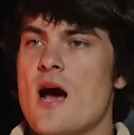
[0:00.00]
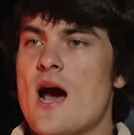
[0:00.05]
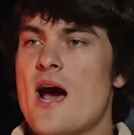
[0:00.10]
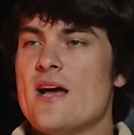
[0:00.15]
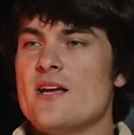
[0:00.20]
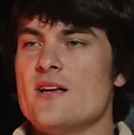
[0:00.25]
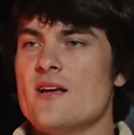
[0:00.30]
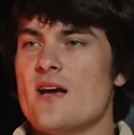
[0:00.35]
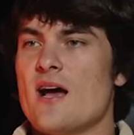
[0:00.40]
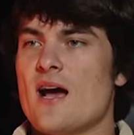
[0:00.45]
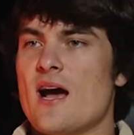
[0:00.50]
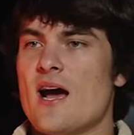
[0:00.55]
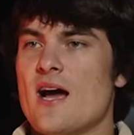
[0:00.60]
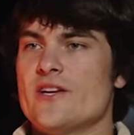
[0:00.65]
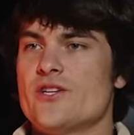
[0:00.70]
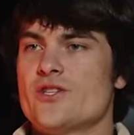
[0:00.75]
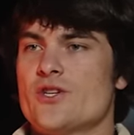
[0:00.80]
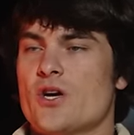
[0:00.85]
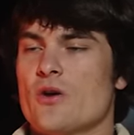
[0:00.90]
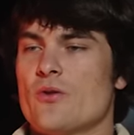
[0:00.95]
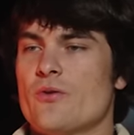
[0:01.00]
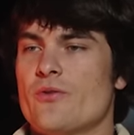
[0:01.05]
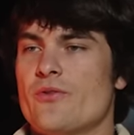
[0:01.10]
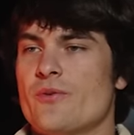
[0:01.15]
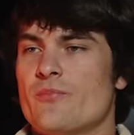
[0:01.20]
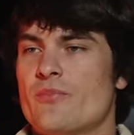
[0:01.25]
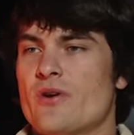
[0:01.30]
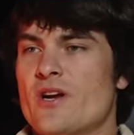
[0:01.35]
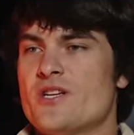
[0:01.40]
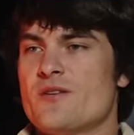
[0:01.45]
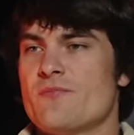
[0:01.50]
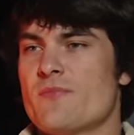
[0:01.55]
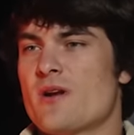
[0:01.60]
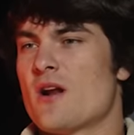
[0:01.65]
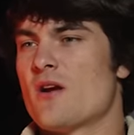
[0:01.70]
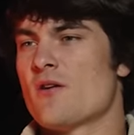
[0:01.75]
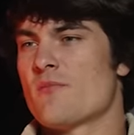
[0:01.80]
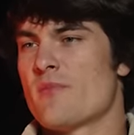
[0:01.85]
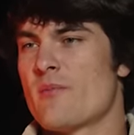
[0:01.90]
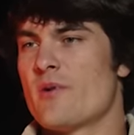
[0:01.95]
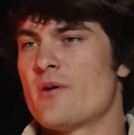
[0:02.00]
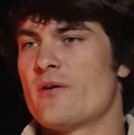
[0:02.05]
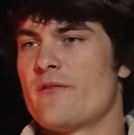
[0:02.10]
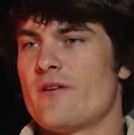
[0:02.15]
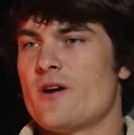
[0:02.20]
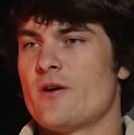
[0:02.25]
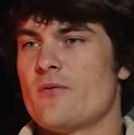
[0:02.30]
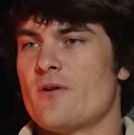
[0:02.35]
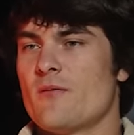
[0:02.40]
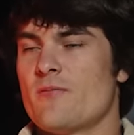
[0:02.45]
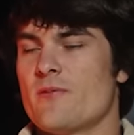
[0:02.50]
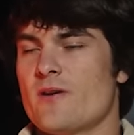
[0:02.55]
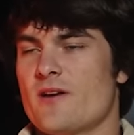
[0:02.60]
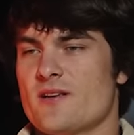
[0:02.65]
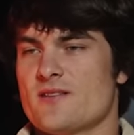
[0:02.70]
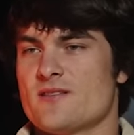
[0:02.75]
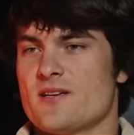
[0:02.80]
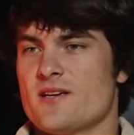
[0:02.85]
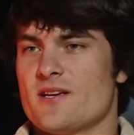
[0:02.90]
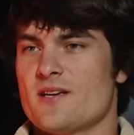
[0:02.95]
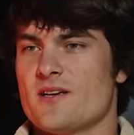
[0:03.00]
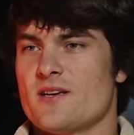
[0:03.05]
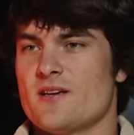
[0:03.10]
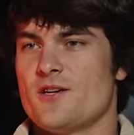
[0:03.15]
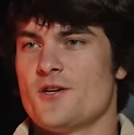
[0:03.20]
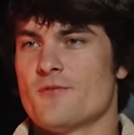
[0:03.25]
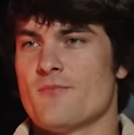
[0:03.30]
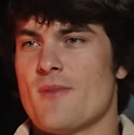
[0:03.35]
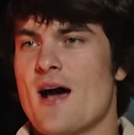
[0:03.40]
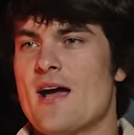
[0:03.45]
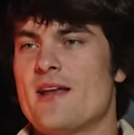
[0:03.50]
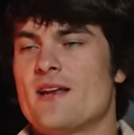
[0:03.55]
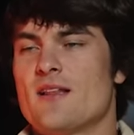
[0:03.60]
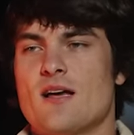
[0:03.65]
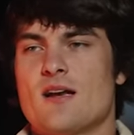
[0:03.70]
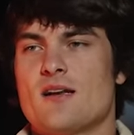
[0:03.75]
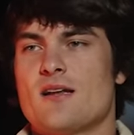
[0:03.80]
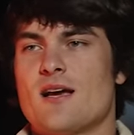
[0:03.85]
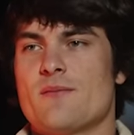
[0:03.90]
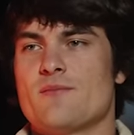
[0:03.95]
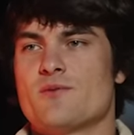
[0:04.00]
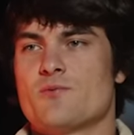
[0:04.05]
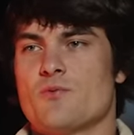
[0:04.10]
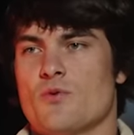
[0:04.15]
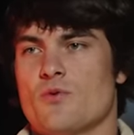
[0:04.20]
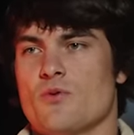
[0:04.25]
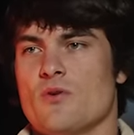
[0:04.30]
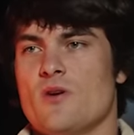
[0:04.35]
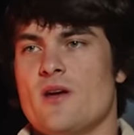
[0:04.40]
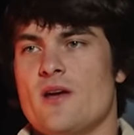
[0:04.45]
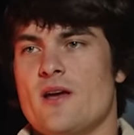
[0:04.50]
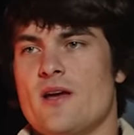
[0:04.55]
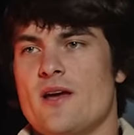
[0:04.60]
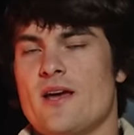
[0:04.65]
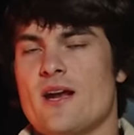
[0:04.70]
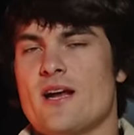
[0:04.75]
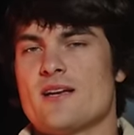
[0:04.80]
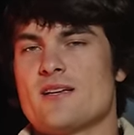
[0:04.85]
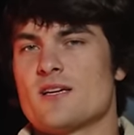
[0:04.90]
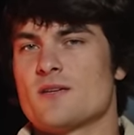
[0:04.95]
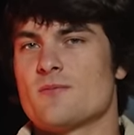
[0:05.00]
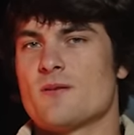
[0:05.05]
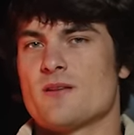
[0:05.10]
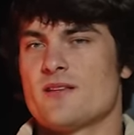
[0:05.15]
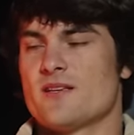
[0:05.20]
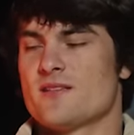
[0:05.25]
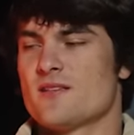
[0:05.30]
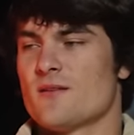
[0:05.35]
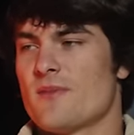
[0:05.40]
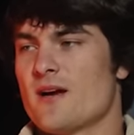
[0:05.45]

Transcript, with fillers: I I struggled with depression, but I don't remember it very well because like your mind a lot of times will and I talked about this on